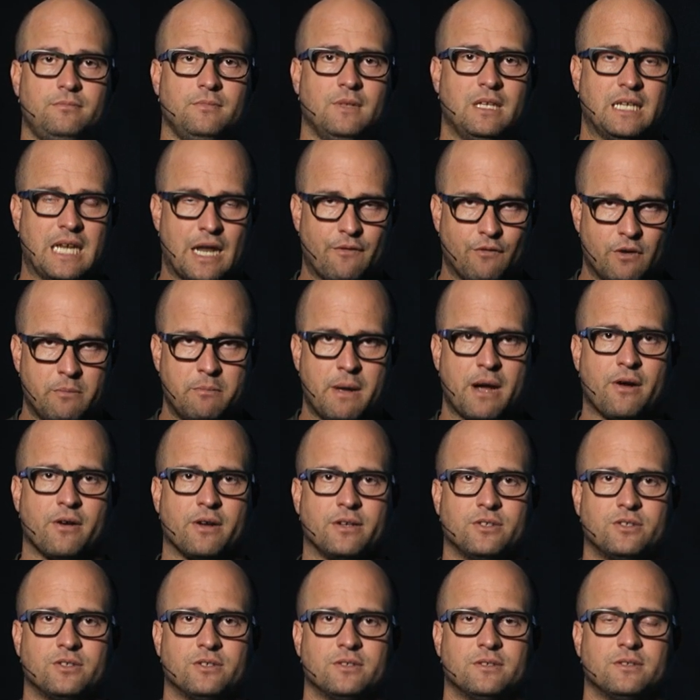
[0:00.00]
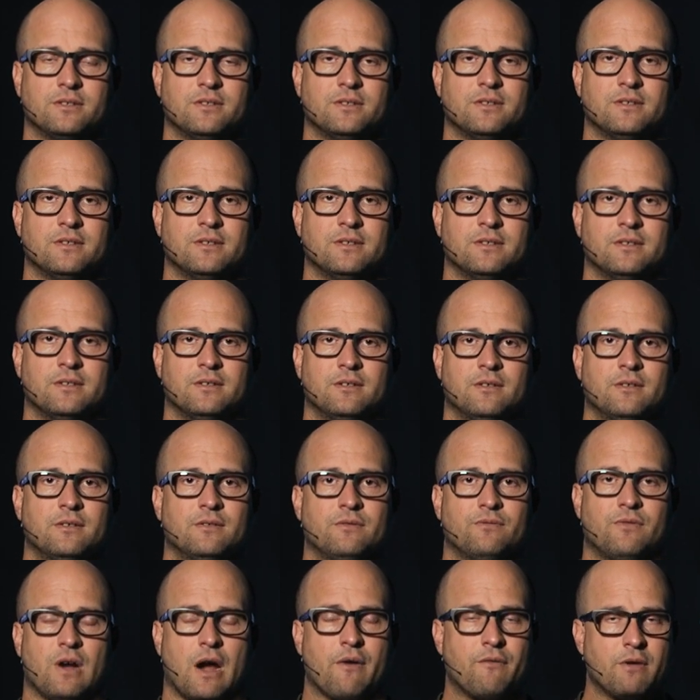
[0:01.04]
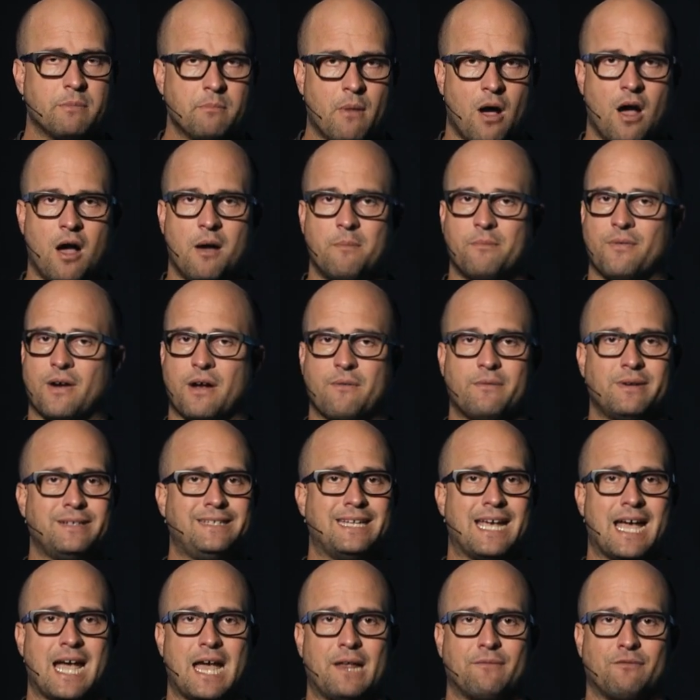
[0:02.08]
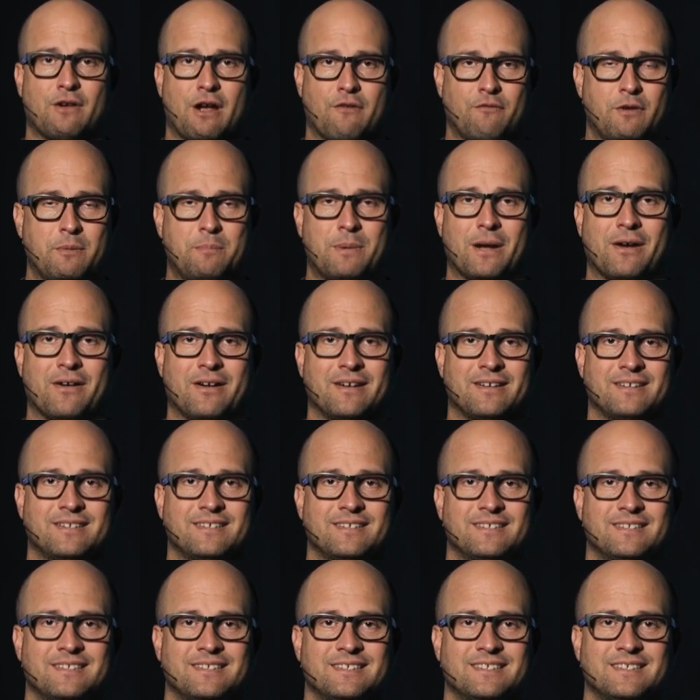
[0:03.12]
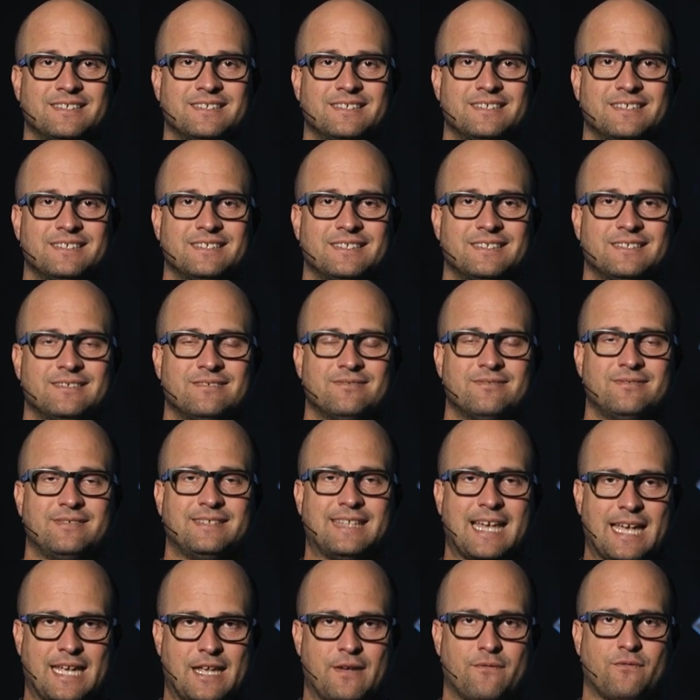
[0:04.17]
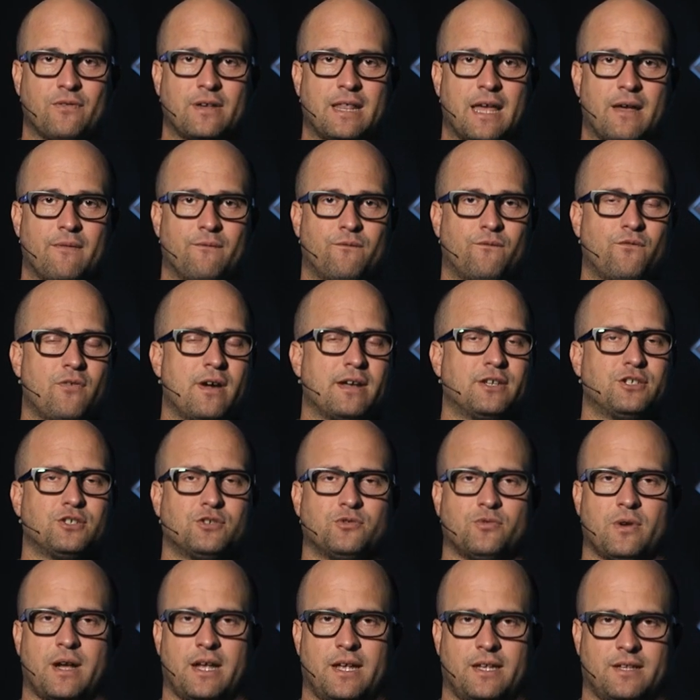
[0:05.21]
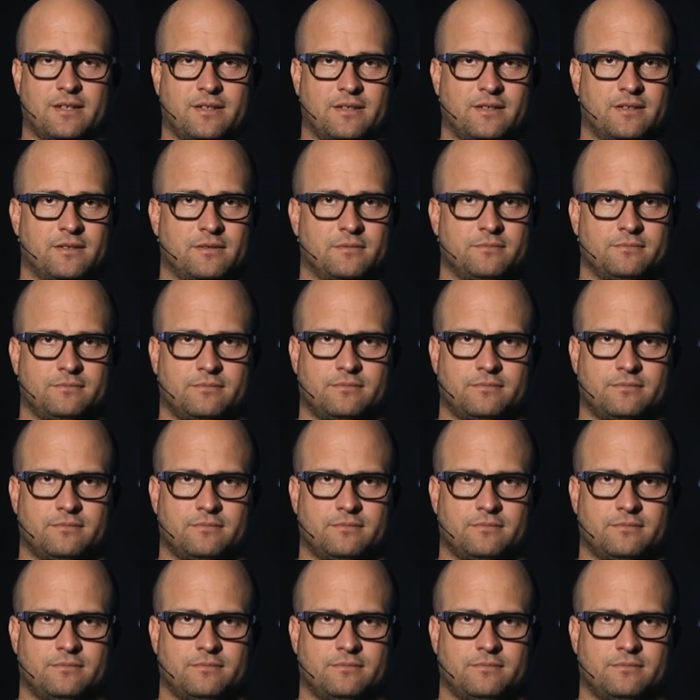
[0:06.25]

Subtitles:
in every marriage, for every mom, for every dad, for every parent. We thank you for that fresh grace,